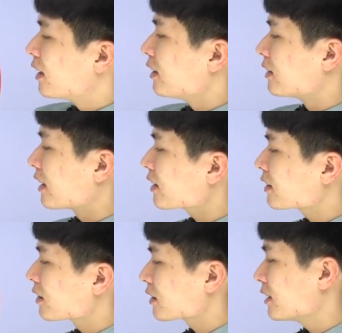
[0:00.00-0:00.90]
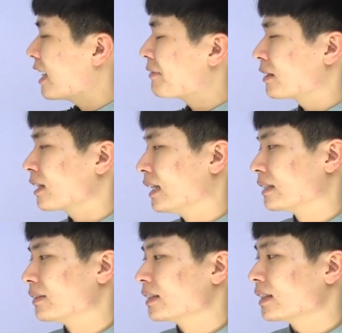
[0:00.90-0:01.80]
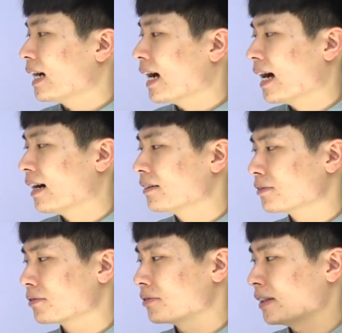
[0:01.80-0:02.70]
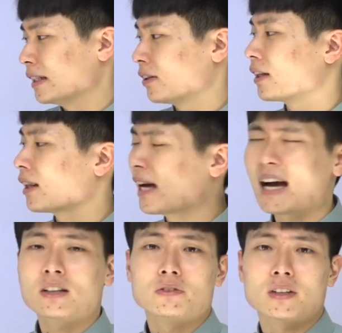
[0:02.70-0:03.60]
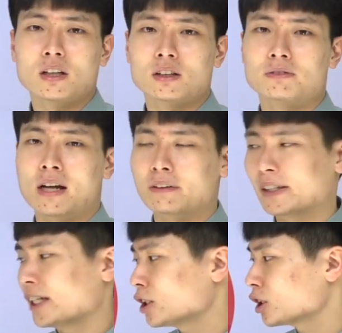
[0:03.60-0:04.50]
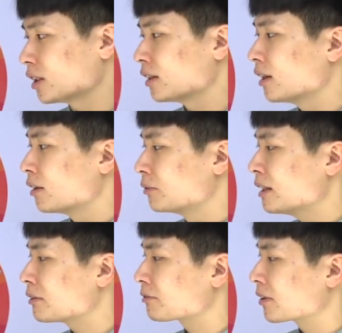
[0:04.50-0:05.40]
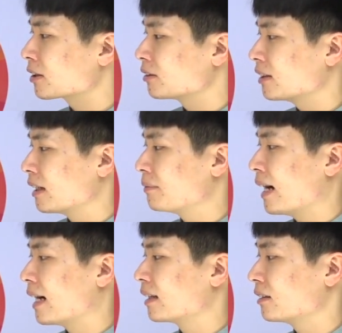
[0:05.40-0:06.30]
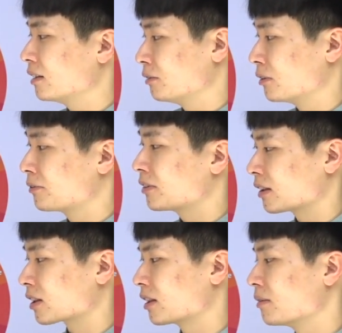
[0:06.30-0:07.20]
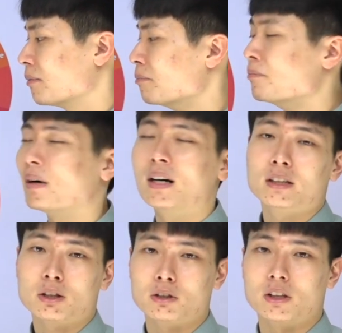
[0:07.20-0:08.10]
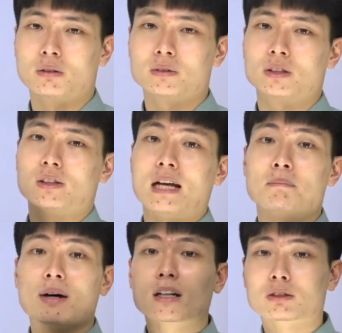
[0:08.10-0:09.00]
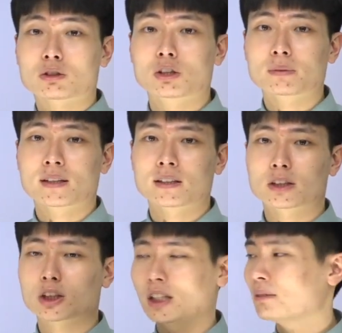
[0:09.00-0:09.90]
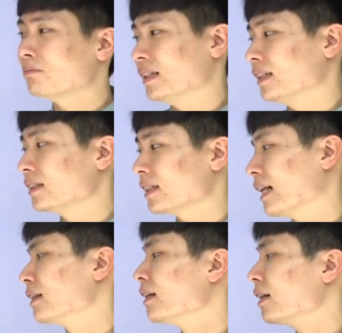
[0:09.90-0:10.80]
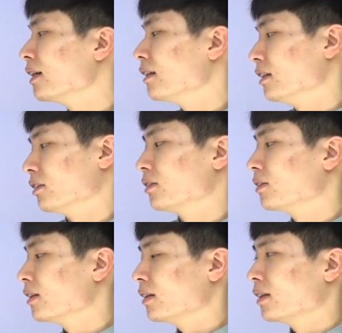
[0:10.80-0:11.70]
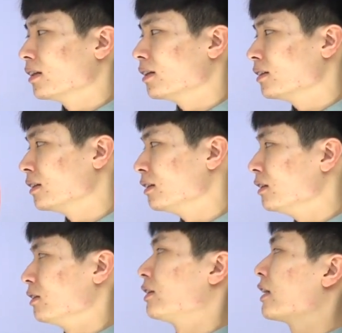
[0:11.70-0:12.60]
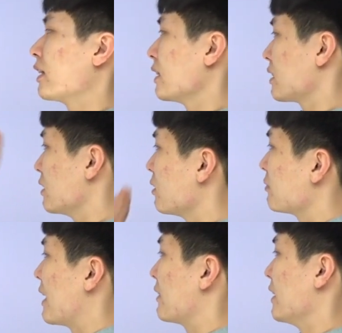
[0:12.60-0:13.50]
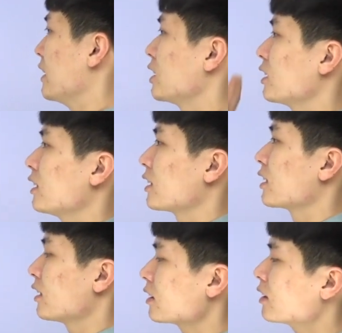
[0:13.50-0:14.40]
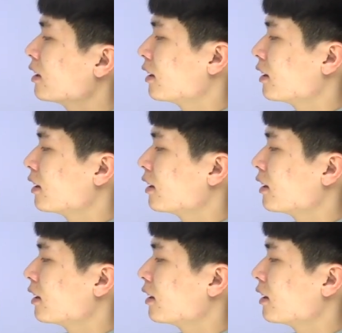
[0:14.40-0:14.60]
There are certain advertisements that have, a lack of color variation. We refer to them with the term monochrome. So a monochrome color scheme means that, there is no variation in color.